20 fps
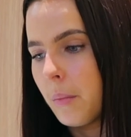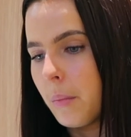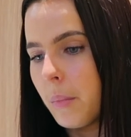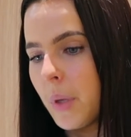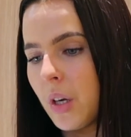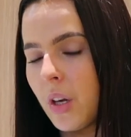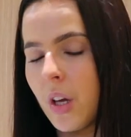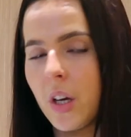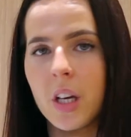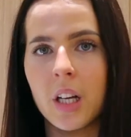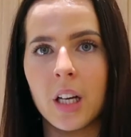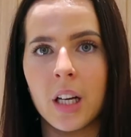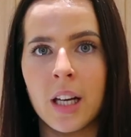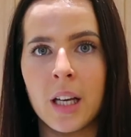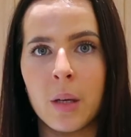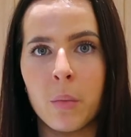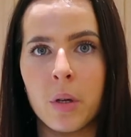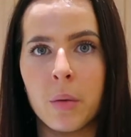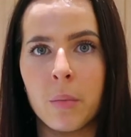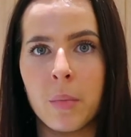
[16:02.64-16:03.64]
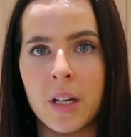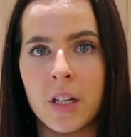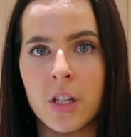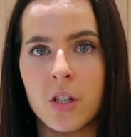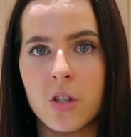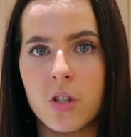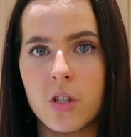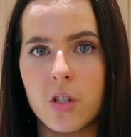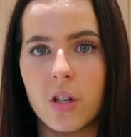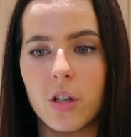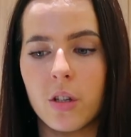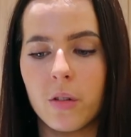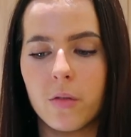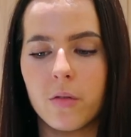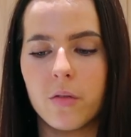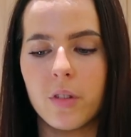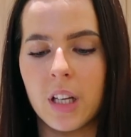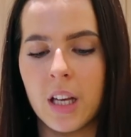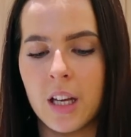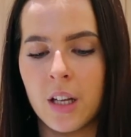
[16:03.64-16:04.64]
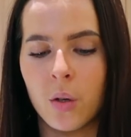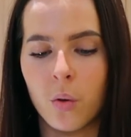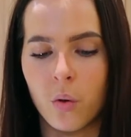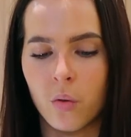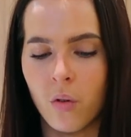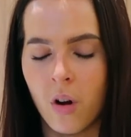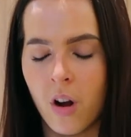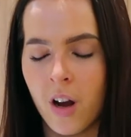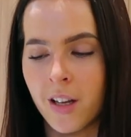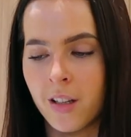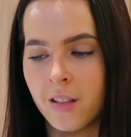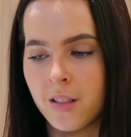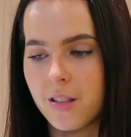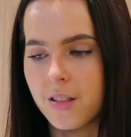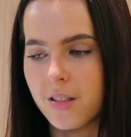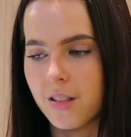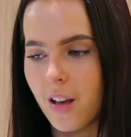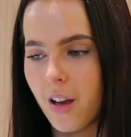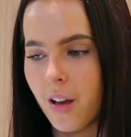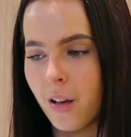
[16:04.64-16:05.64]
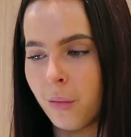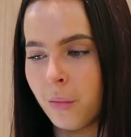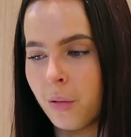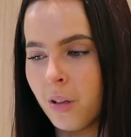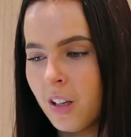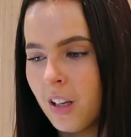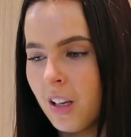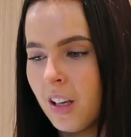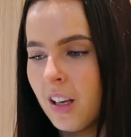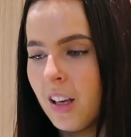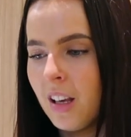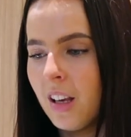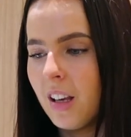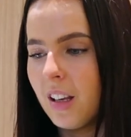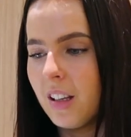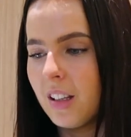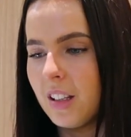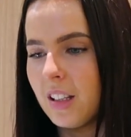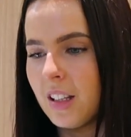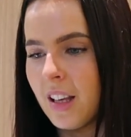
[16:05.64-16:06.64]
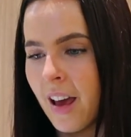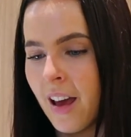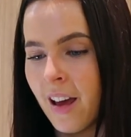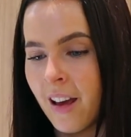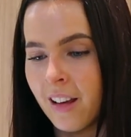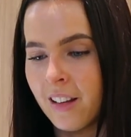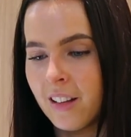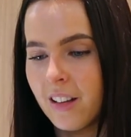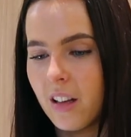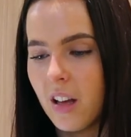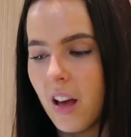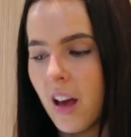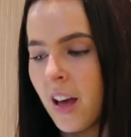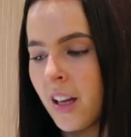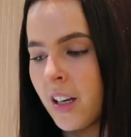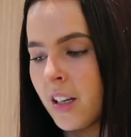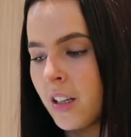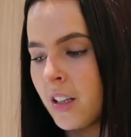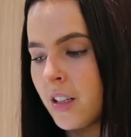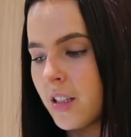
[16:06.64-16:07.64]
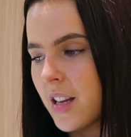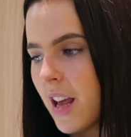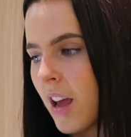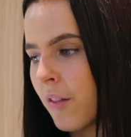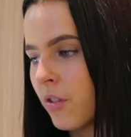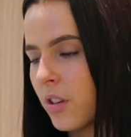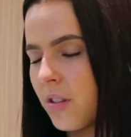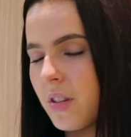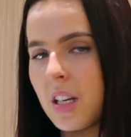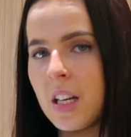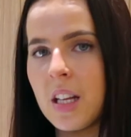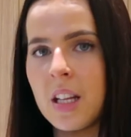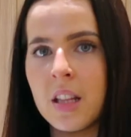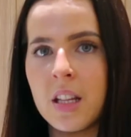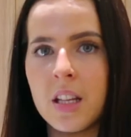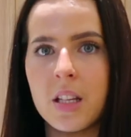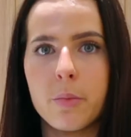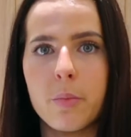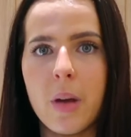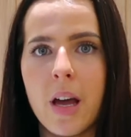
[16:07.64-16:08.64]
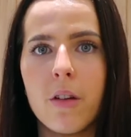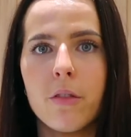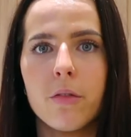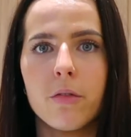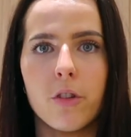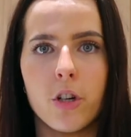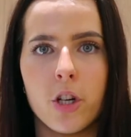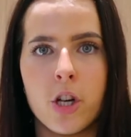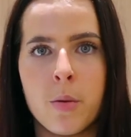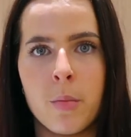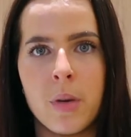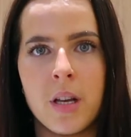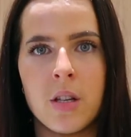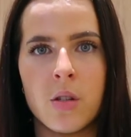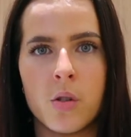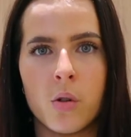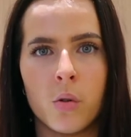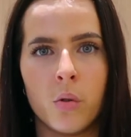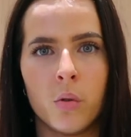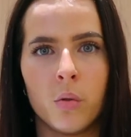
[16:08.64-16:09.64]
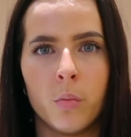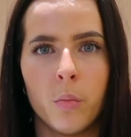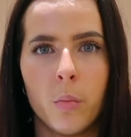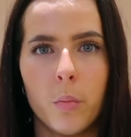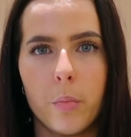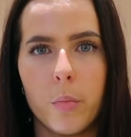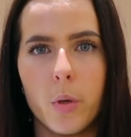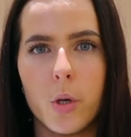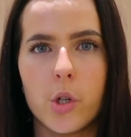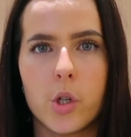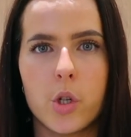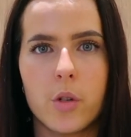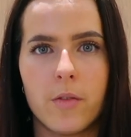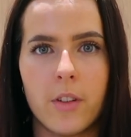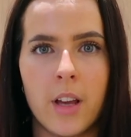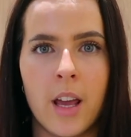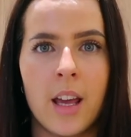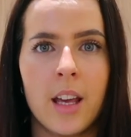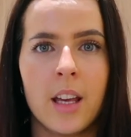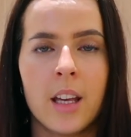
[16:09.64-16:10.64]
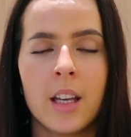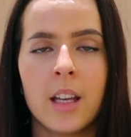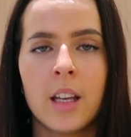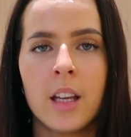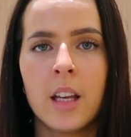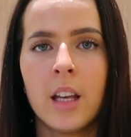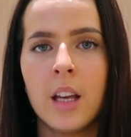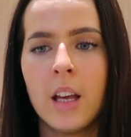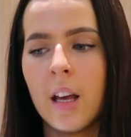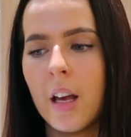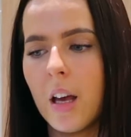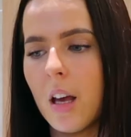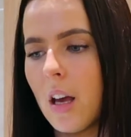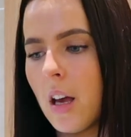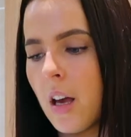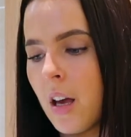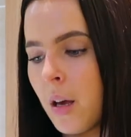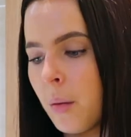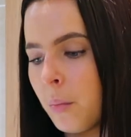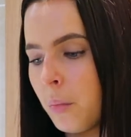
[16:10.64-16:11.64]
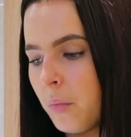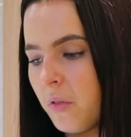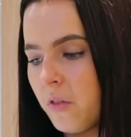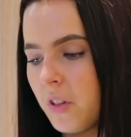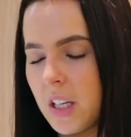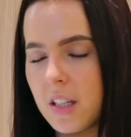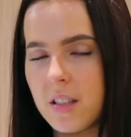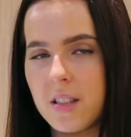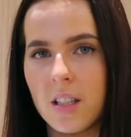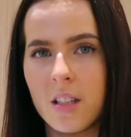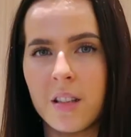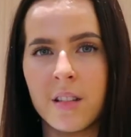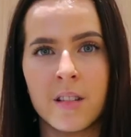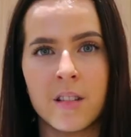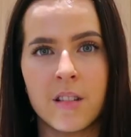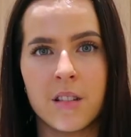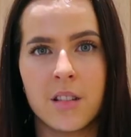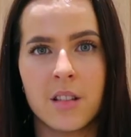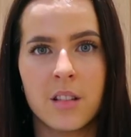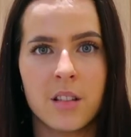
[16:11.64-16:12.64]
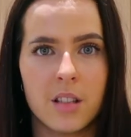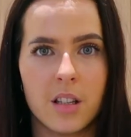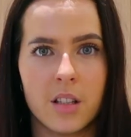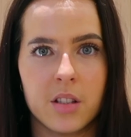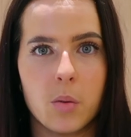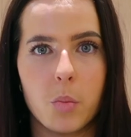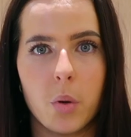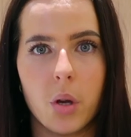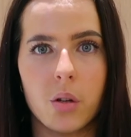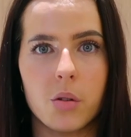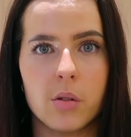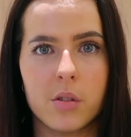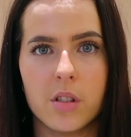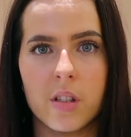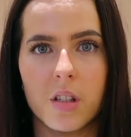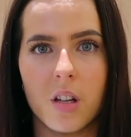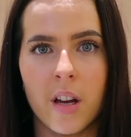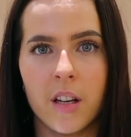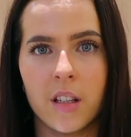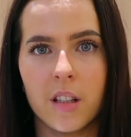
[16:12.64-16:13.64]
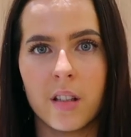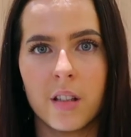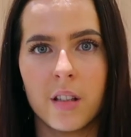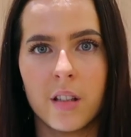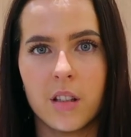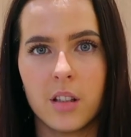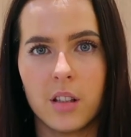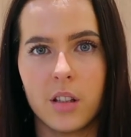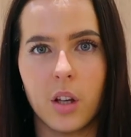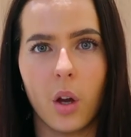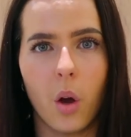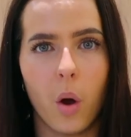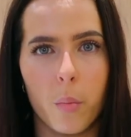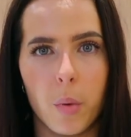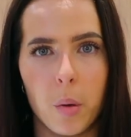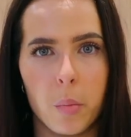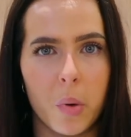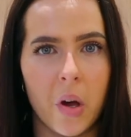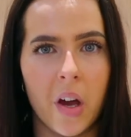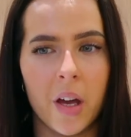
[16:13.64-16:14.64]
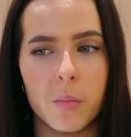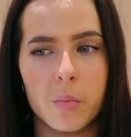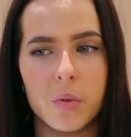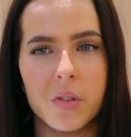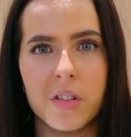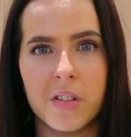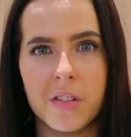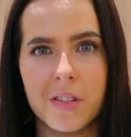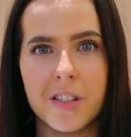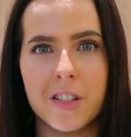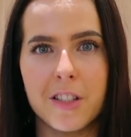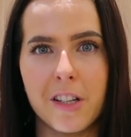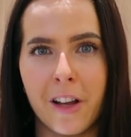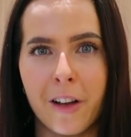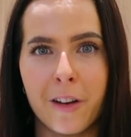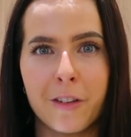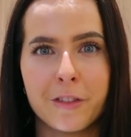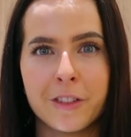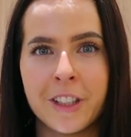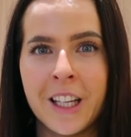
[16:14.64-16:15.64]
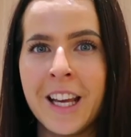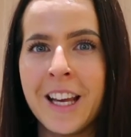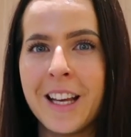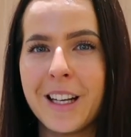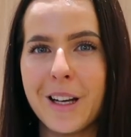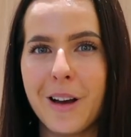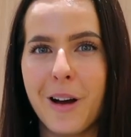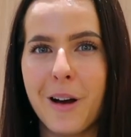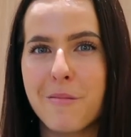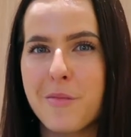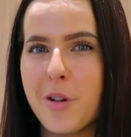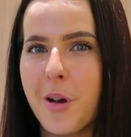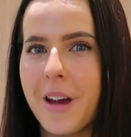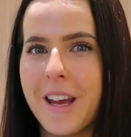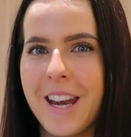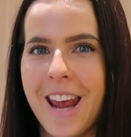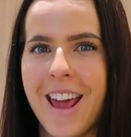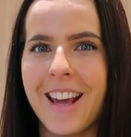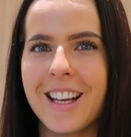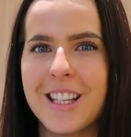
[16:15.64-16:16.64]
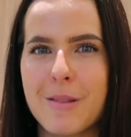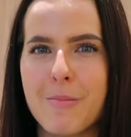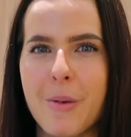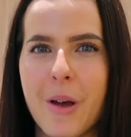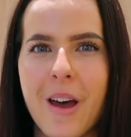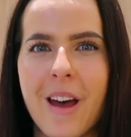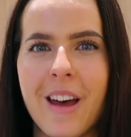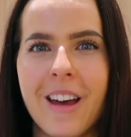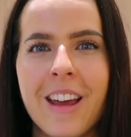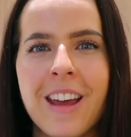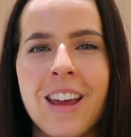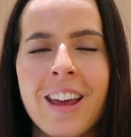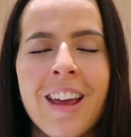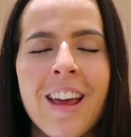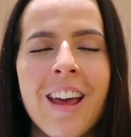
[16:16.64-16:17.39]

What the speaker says: But luckily we managed to fit it in all right. So yeah, and everything in this bathroom is all push fit fixings, as opposed to like your copper pipes and stuff. Now, I'm not an expert